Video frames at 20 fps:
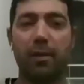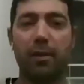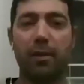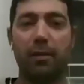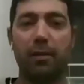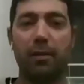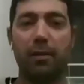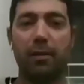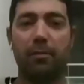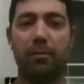
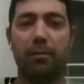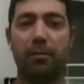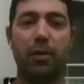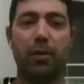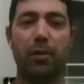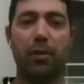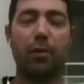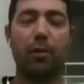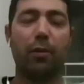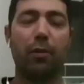essentially
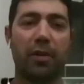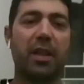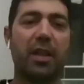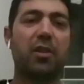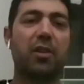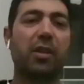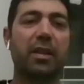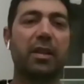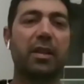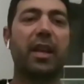saying
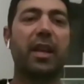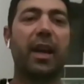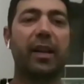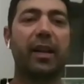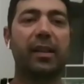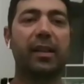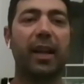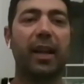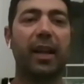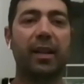that
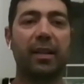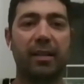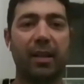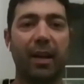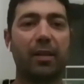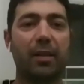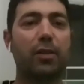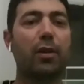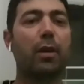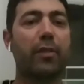service and
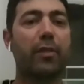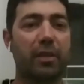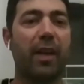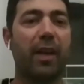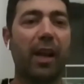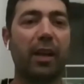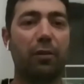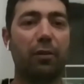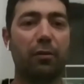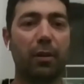value
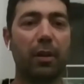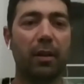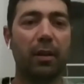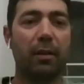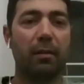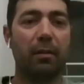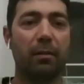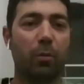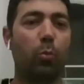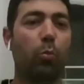
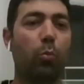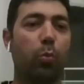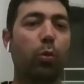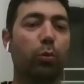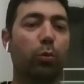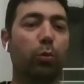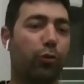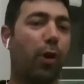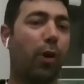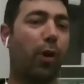will
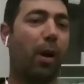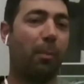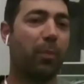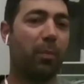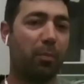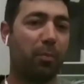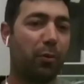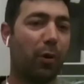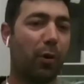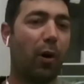trump
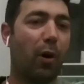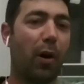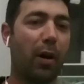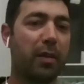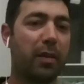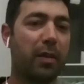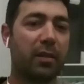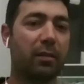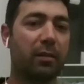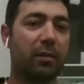
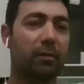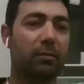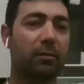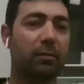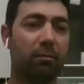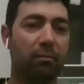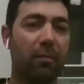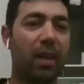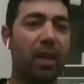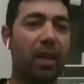price
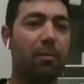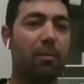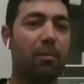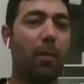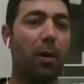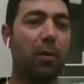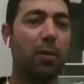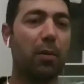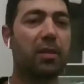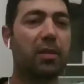in
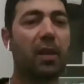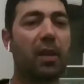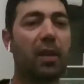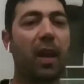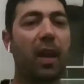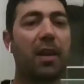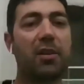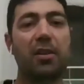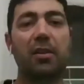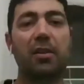most
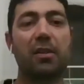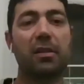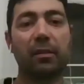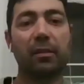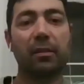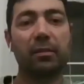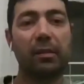occasions.